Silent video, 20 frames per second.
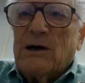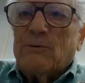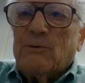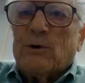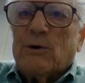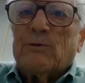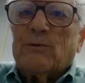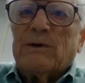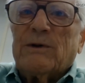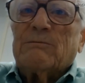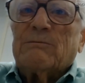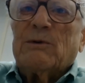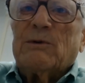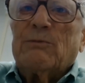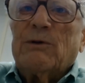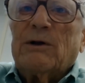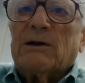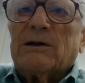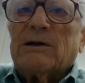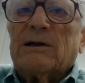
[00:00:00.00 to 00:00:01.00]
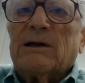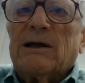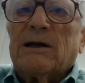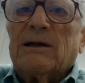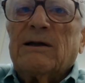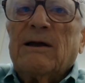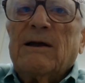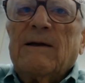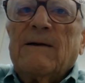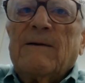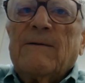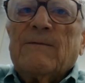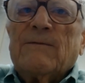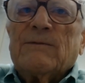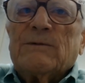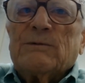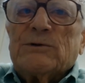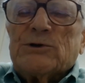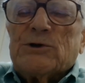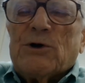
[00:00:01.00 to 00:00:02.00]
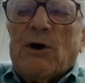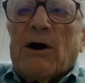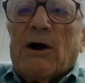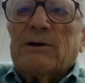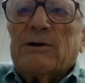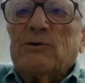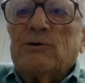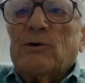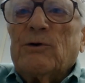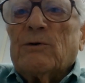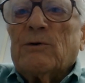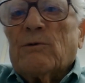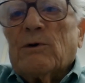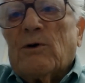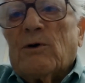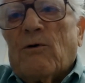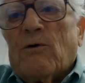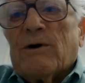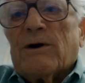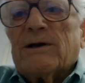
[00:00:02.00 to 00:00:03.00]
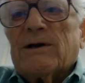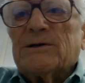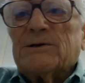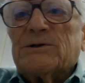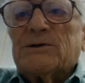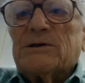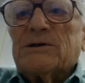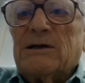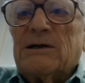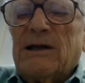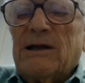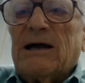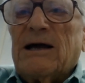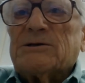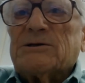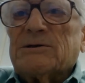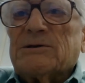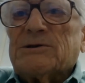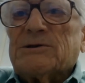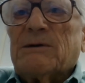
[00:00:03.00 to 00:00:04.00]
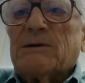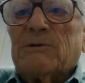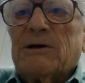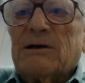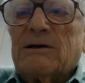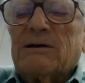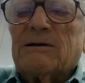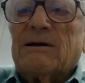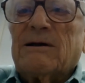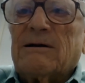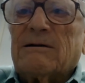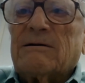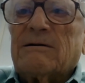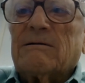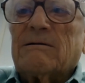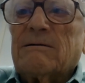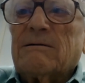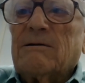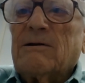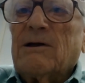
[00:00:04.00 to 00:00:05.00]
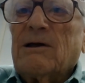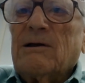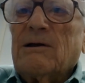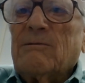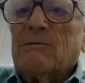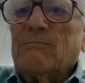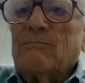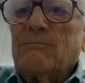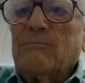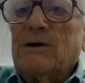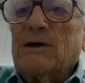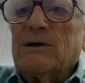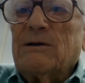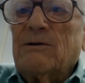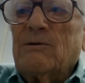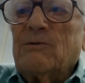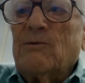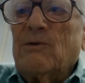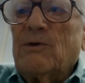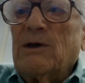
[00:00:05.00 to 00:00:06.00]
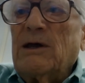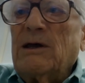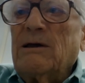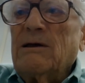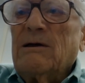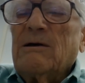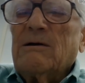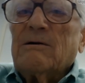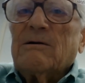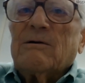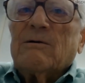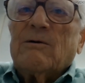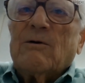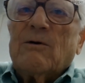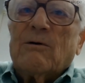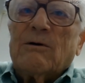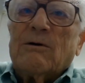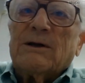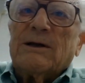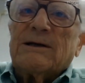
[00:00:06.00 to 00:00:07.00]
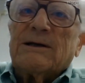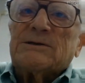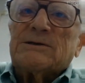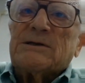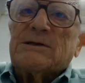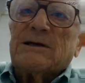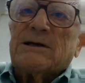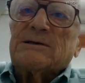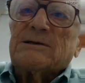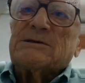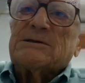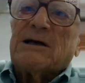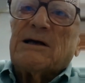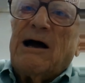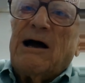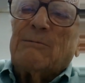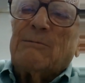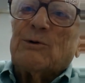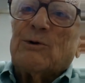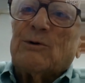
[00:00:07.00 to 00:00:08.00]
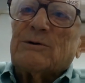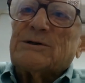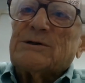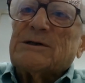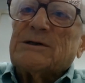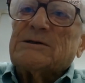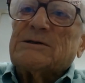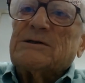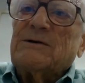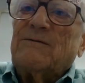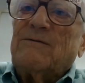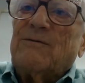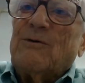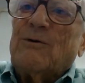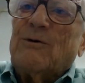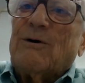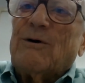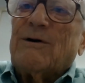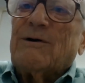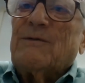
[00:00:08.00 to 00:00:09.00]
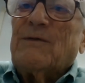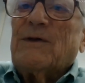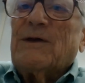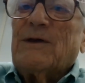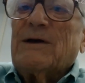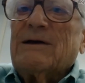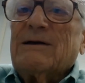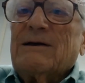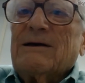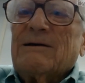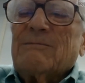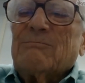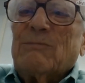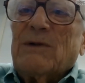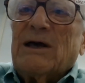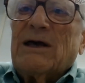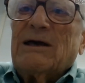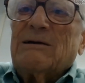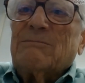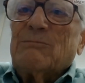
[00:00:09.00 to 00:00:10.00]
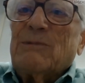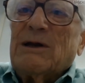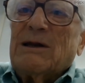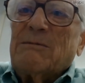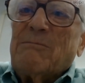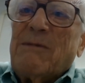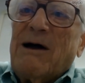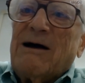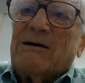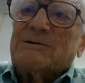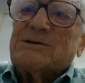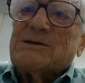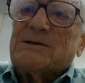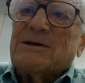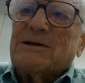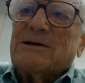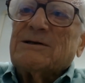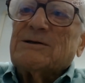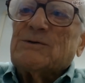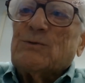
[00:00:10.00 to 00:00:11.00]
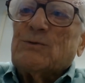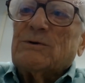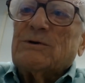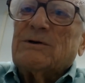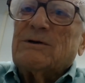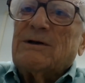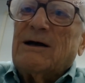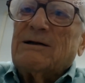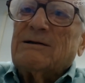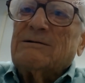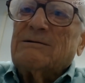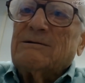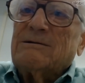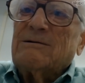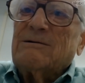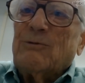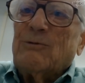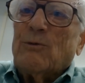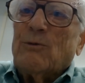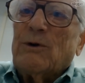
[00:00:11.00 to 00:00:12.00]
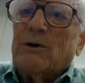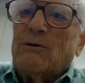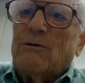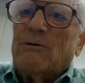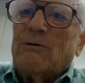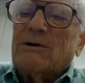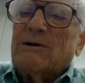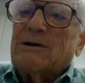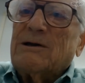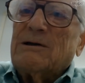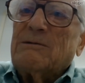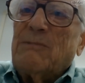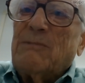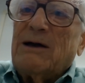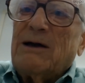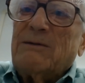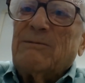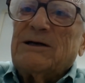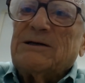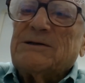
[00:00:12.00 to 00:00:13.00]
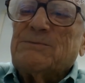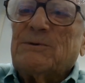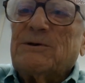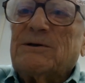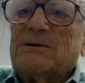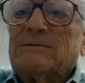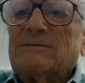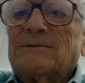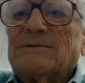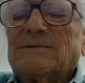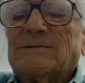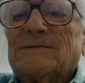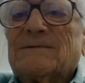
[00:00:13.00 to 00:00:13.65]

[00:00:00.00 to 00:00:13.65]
I worked with them to build it, and started doing recordings at National Semiconductor. But the earliest things, the Commodore 64 and the Mickey and Minnie Mouse things, were recorded in my basement.